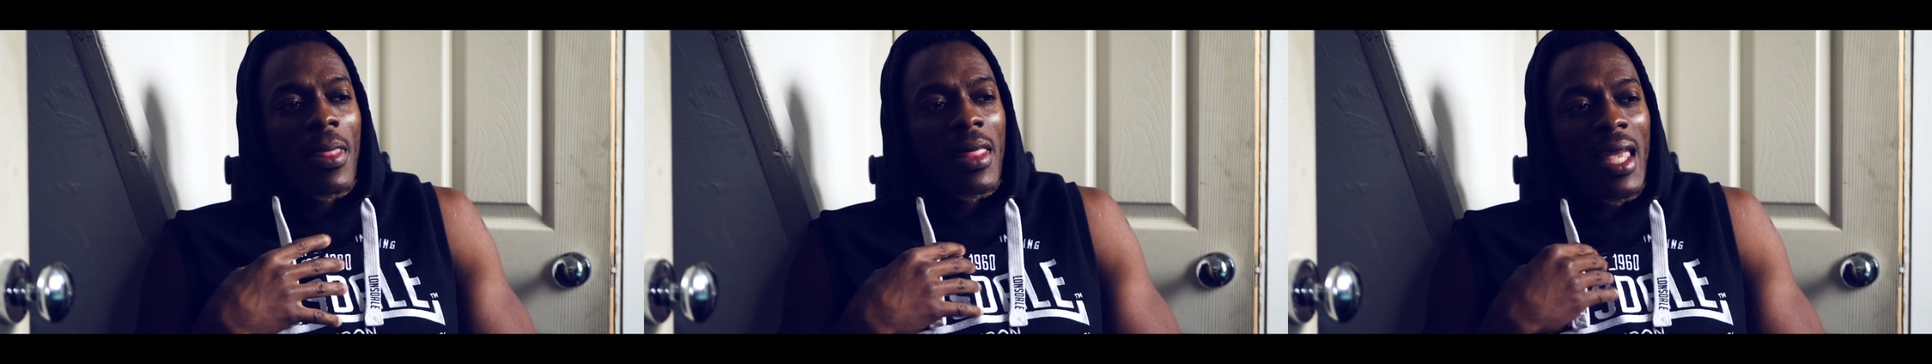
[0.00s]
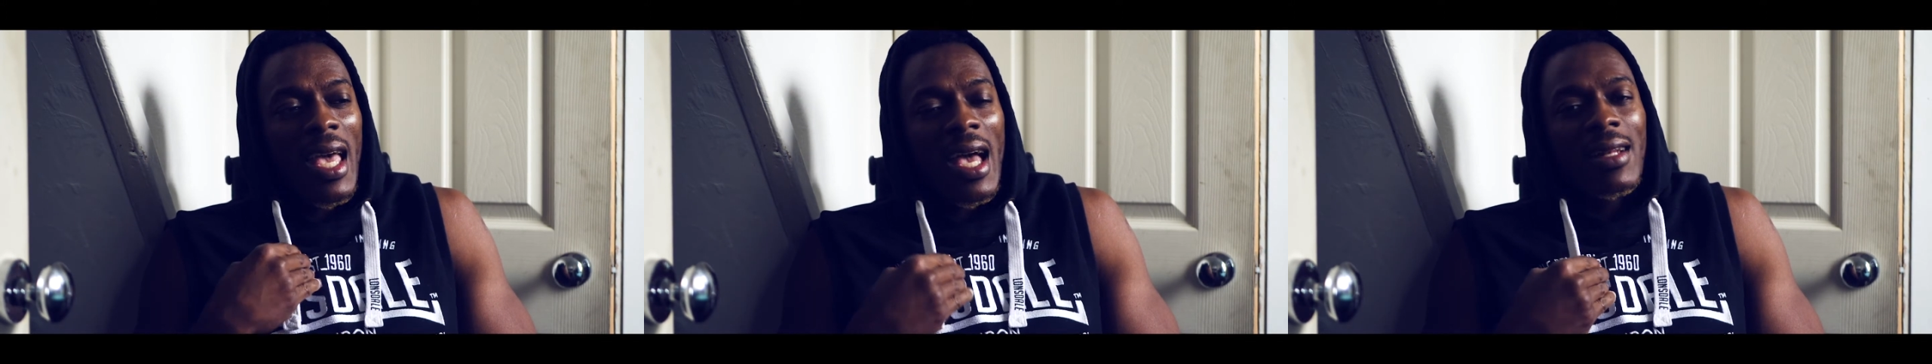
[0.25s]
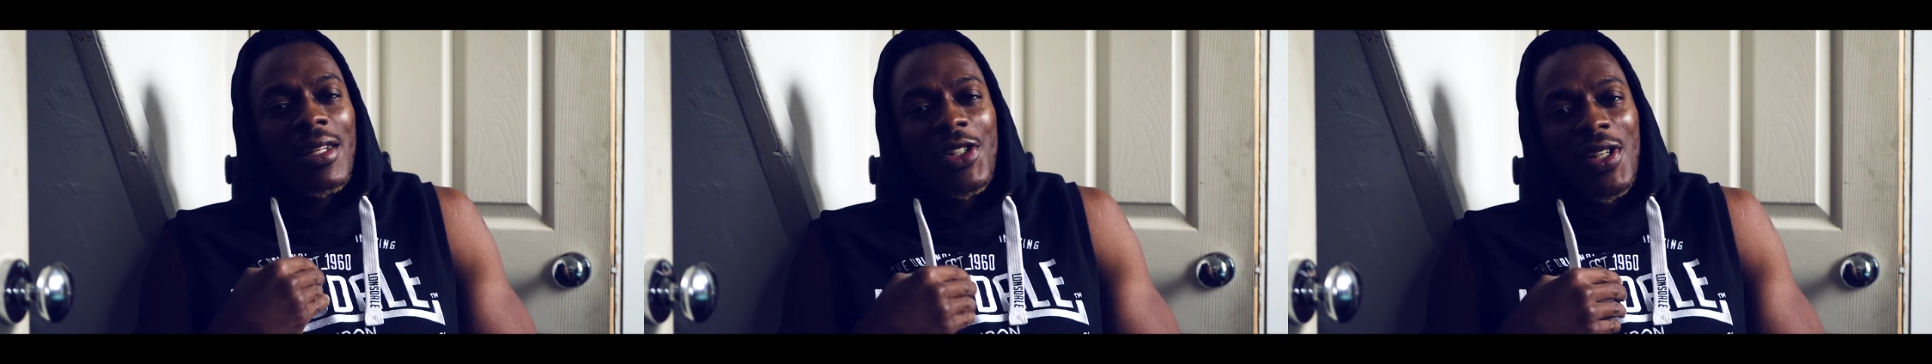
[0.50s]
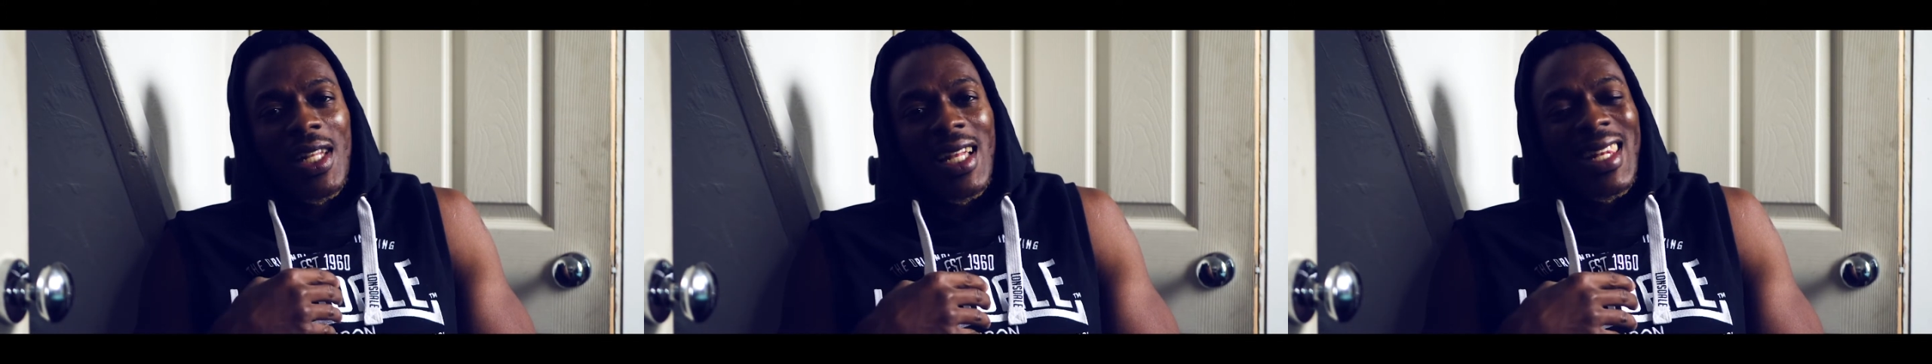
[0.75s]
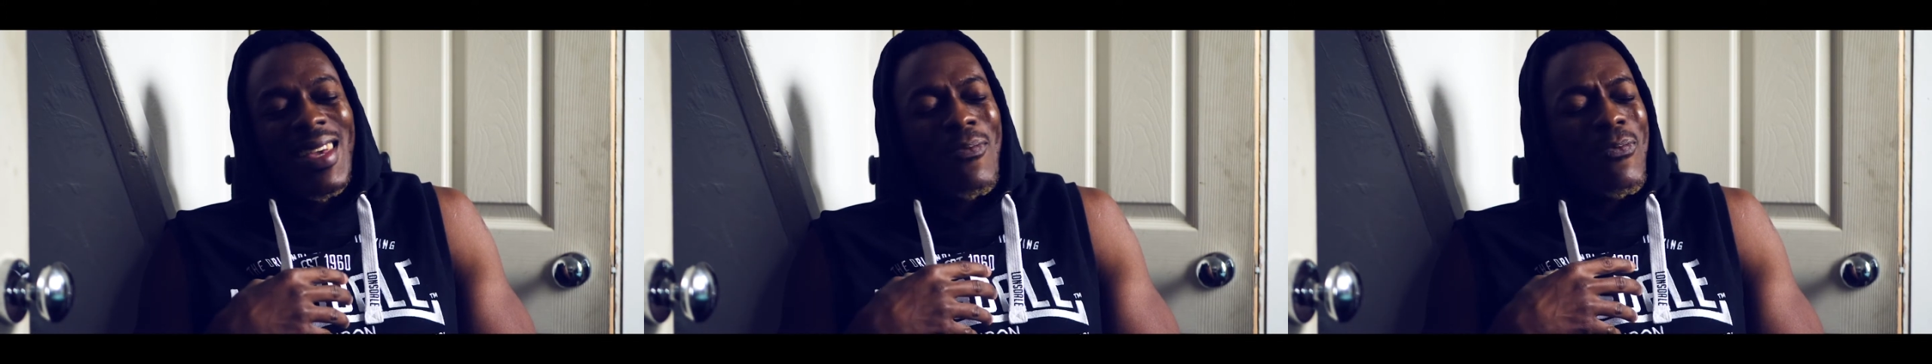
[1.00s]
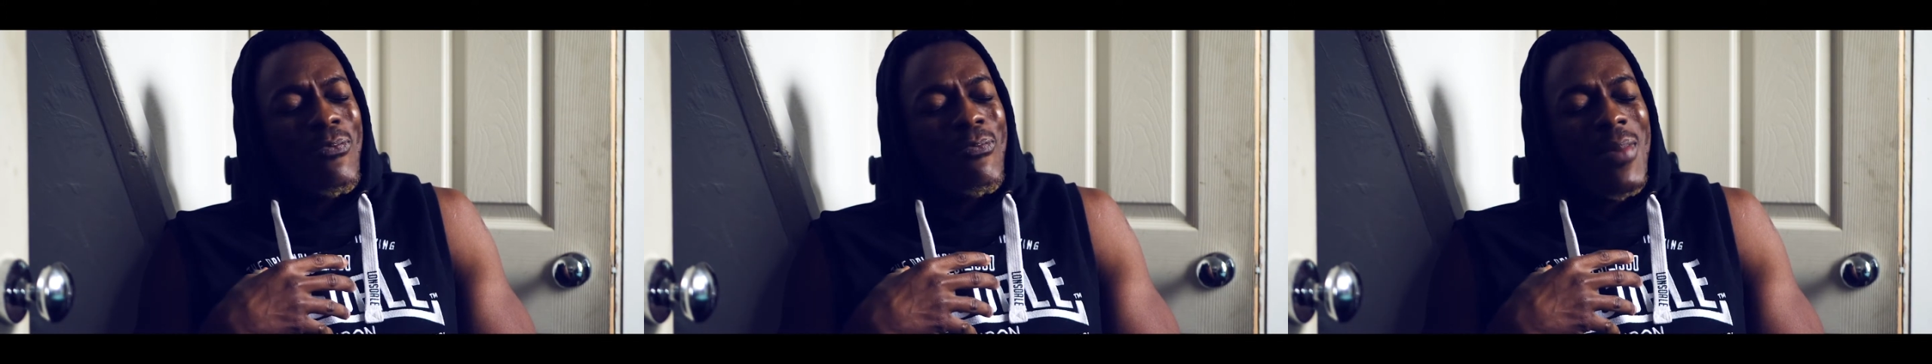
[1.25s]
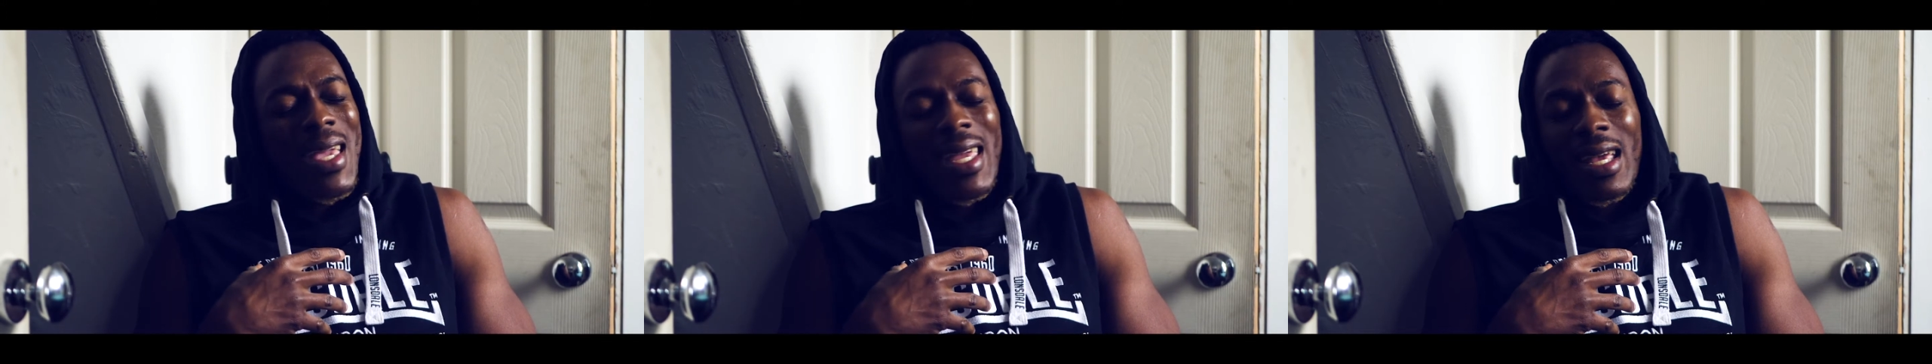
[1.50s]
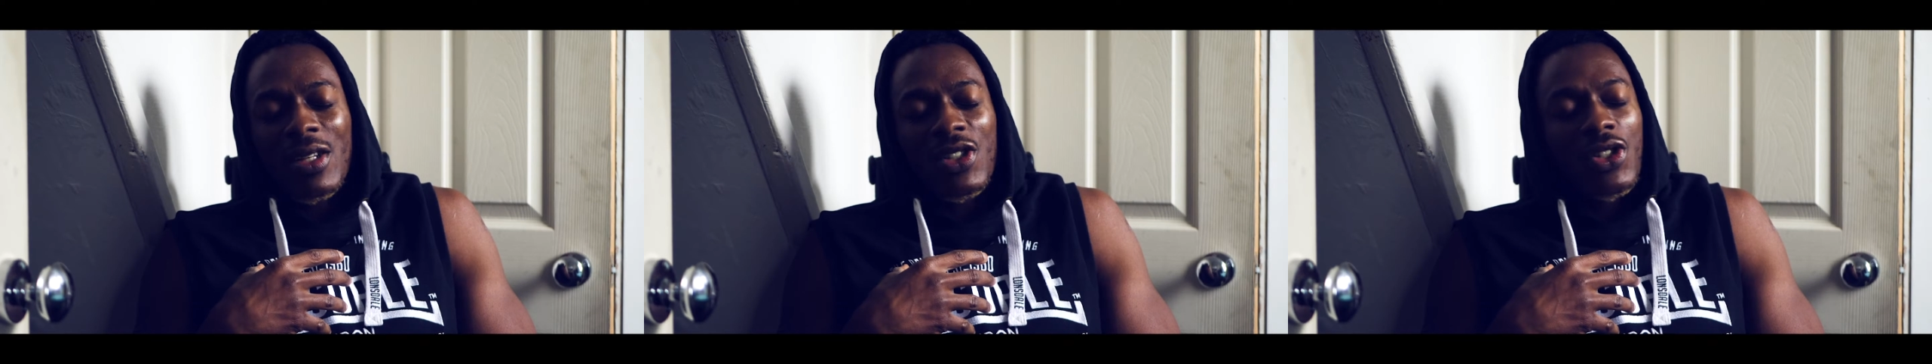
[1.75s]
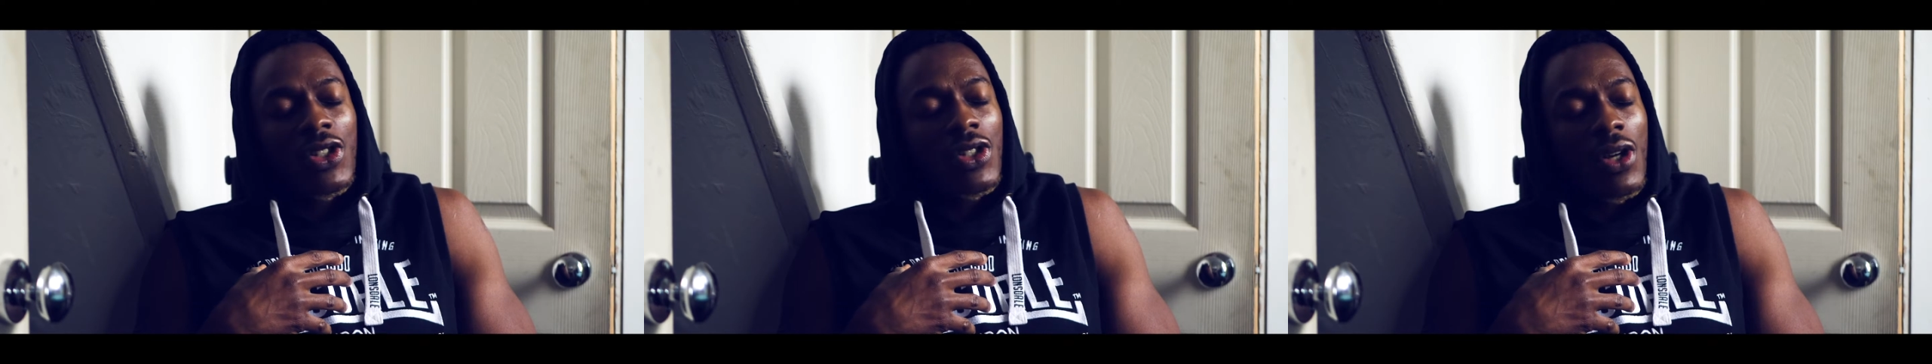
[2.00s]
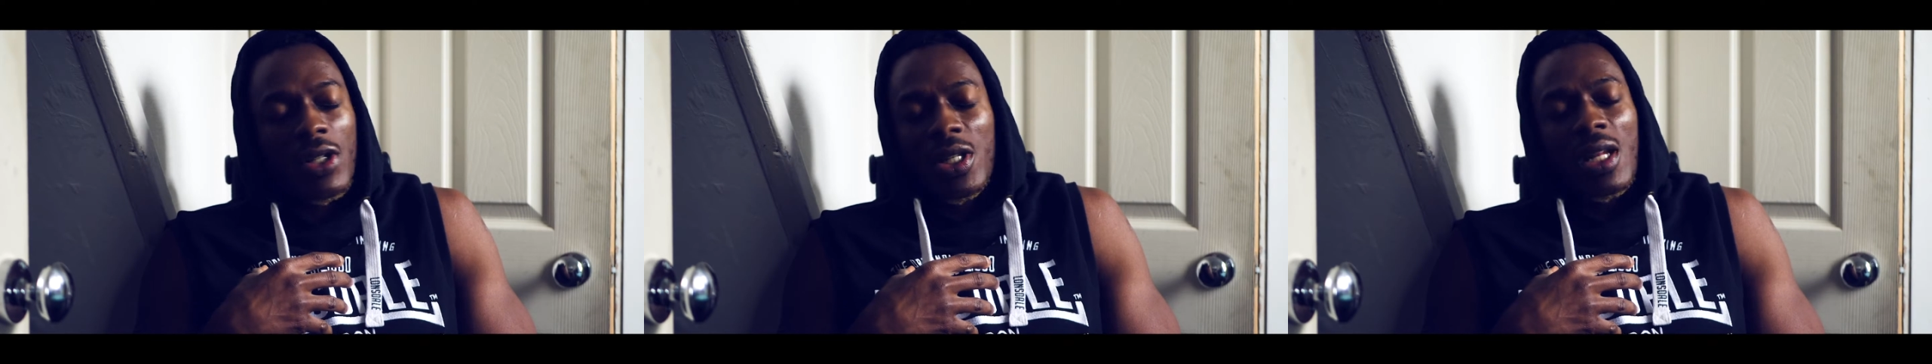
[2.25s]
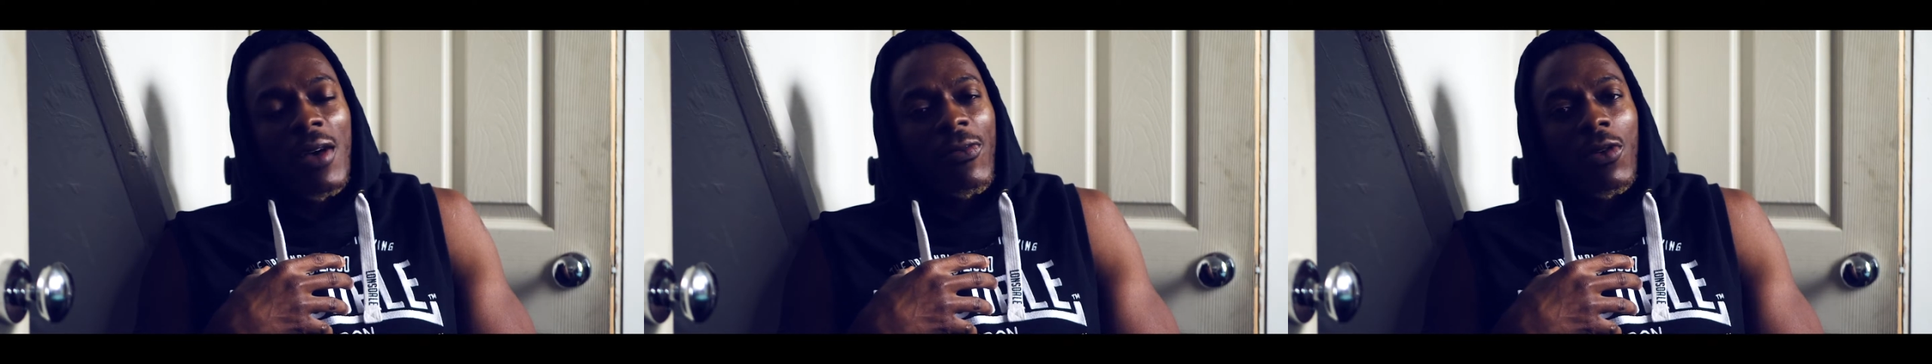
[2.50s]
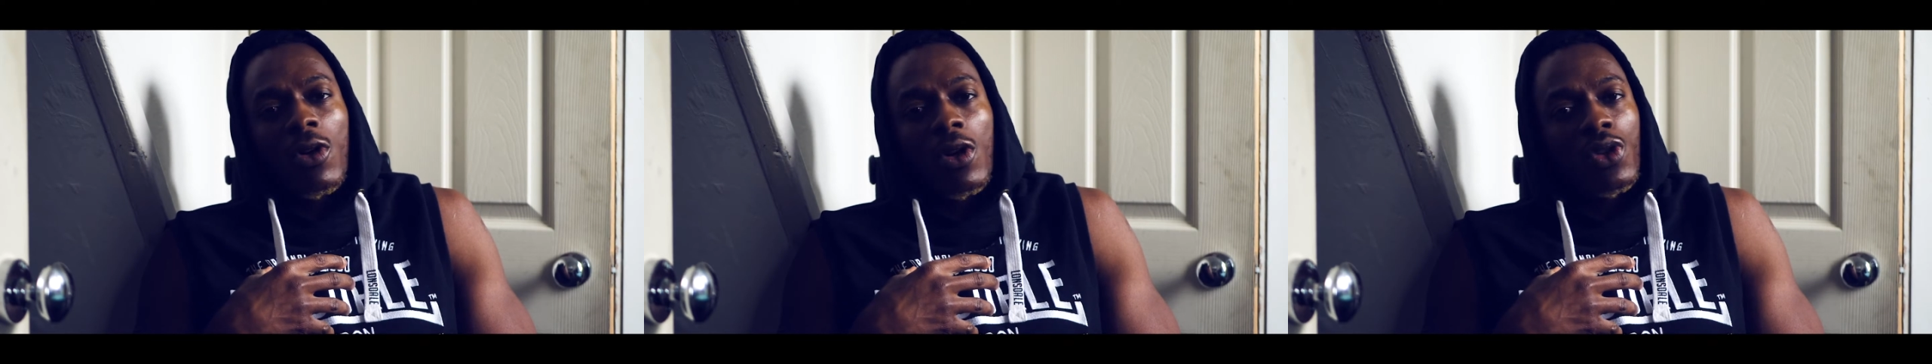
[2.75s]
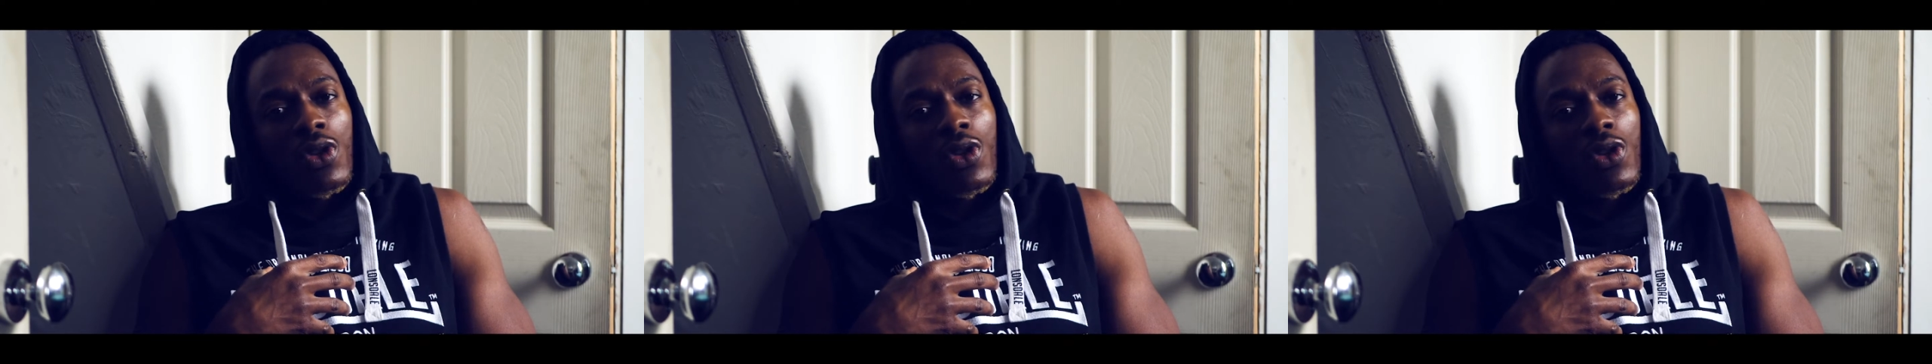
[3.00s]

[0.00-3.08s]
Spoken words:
the energy that they're making such an effort not